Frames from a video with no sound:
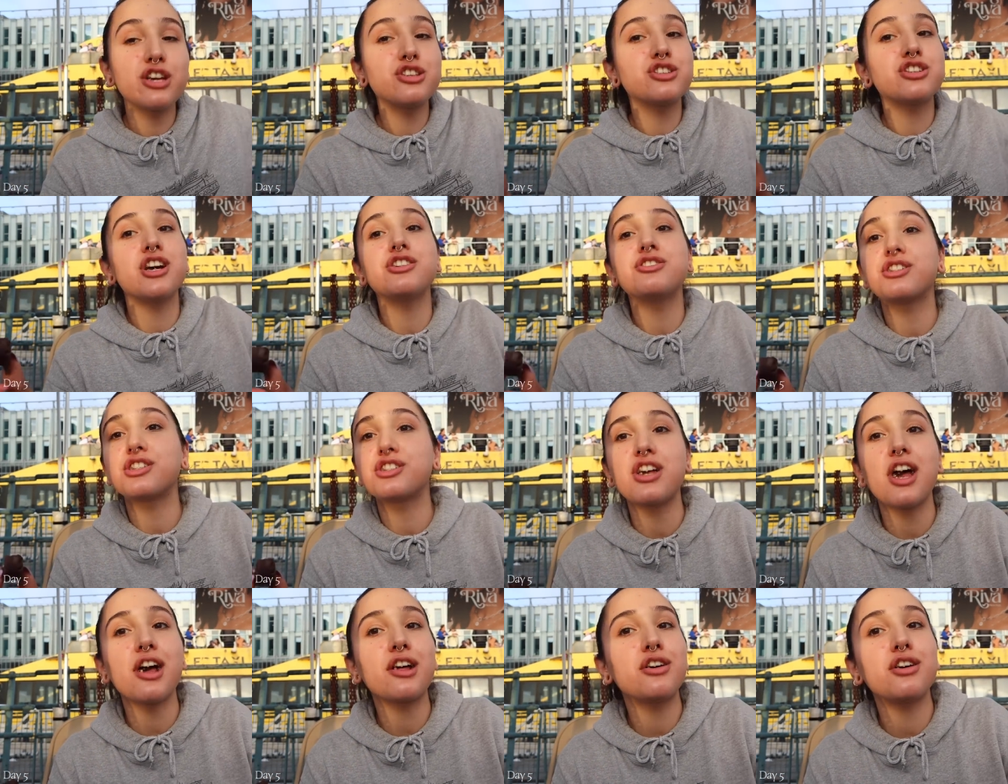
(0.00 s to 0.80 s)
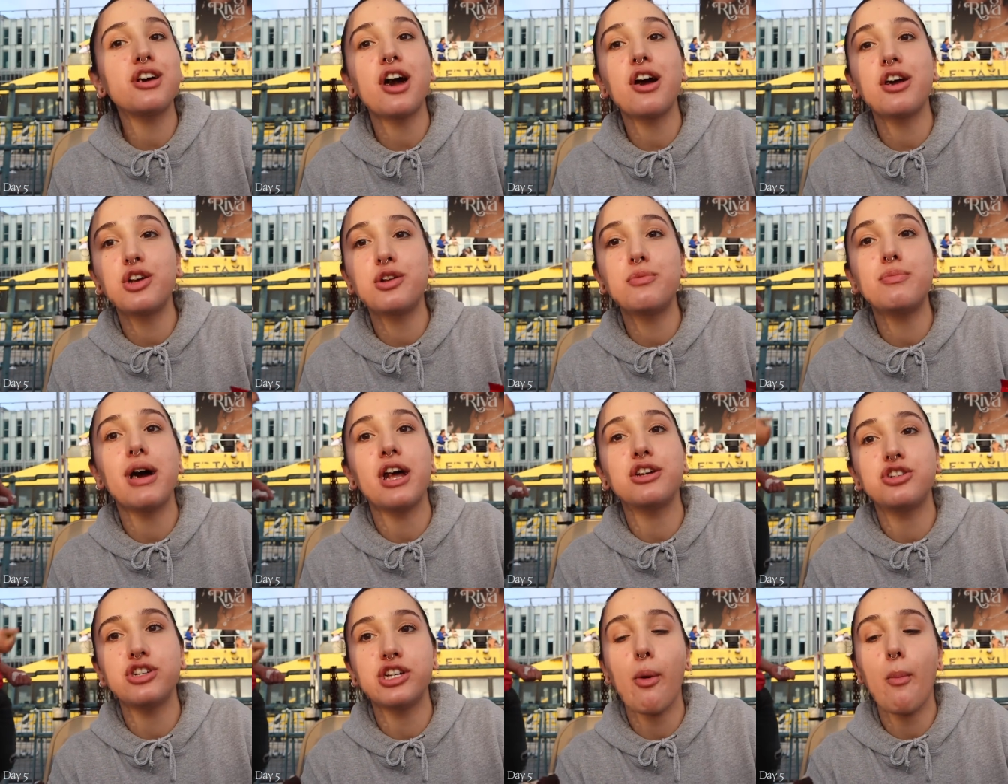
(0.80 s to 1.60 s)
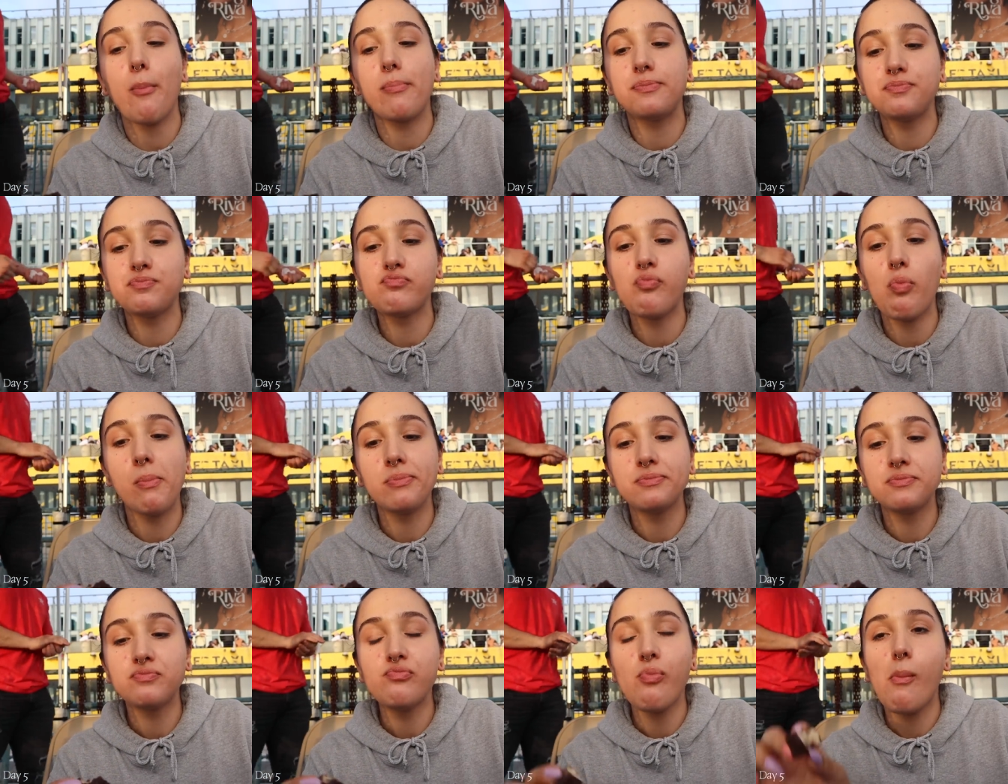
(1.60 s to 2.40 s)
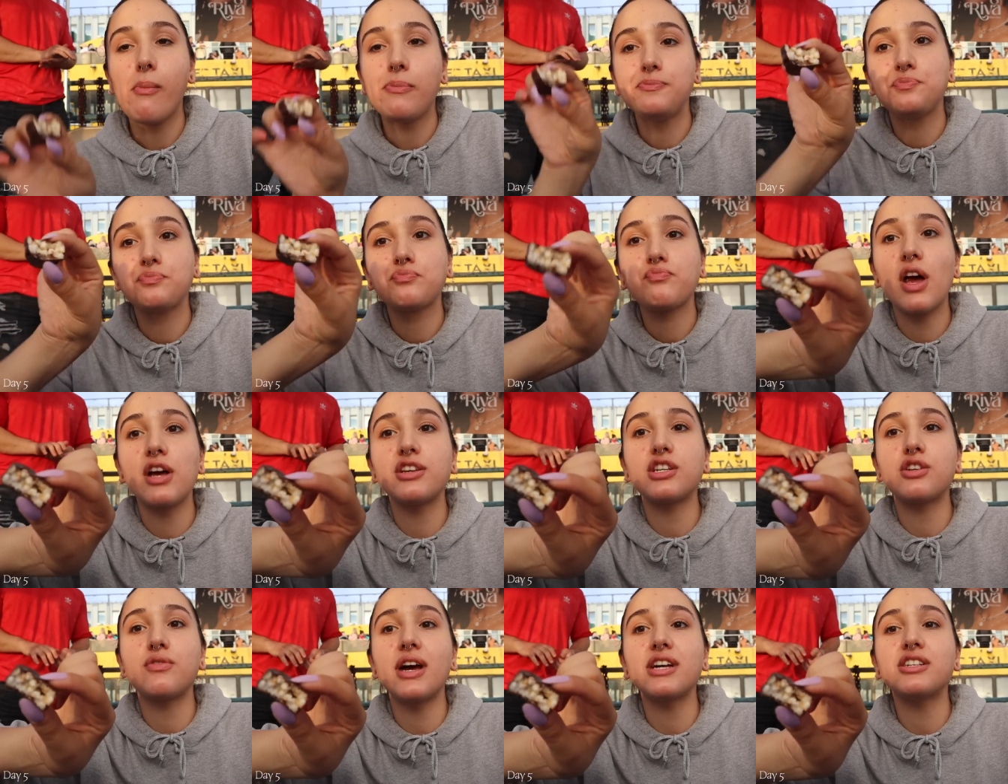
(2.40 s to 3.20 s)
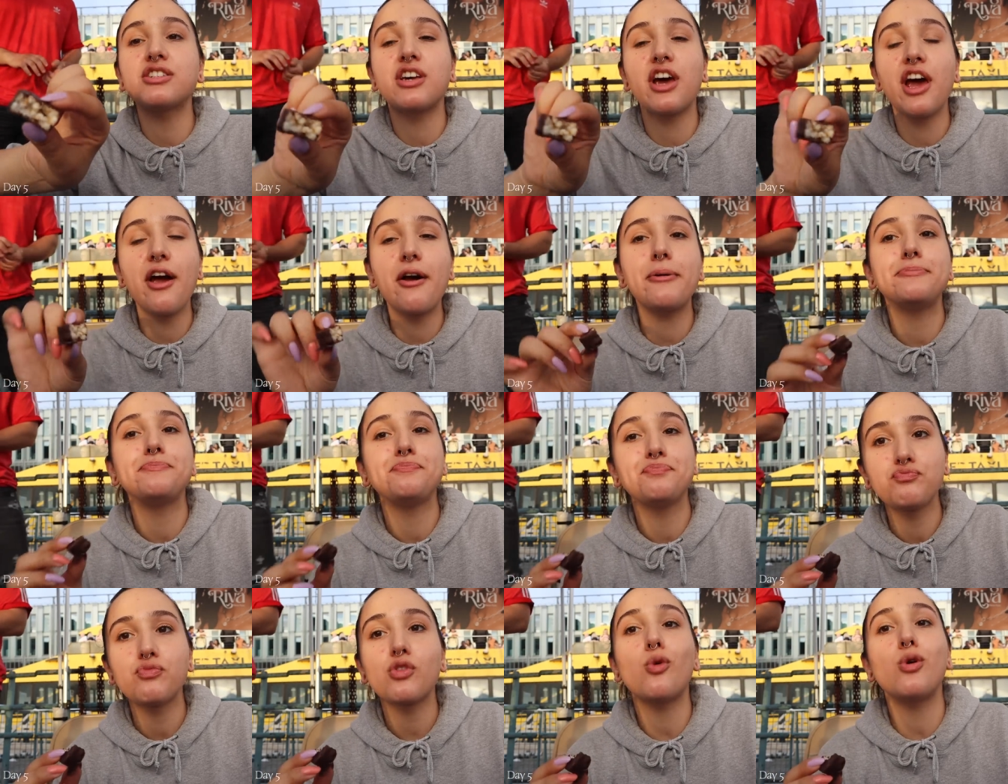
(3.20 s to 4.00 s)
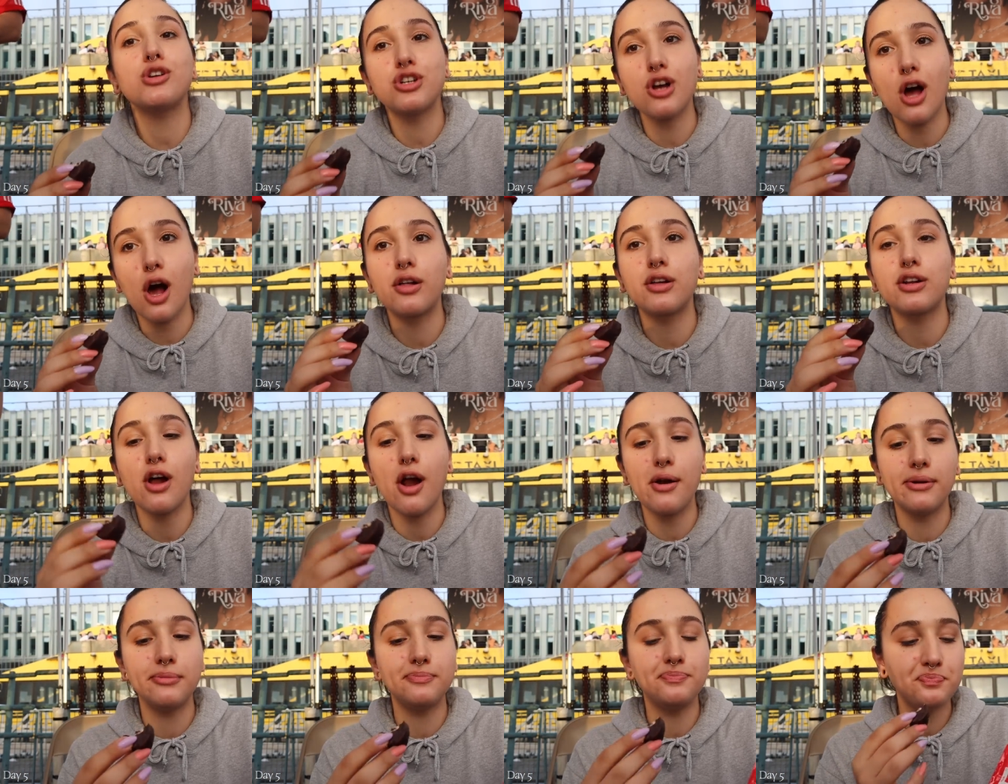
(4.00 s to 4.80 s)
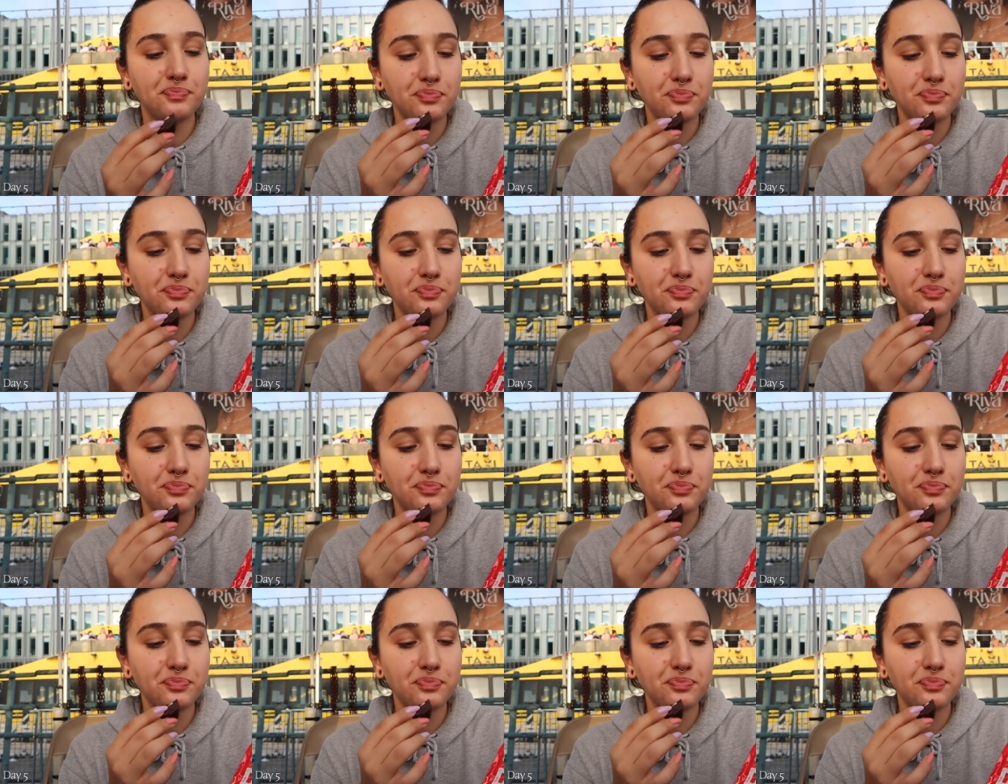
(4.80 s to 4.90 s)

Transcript: it tastes exactly how you'd imagine it. It's a rice cake with chocolate on it.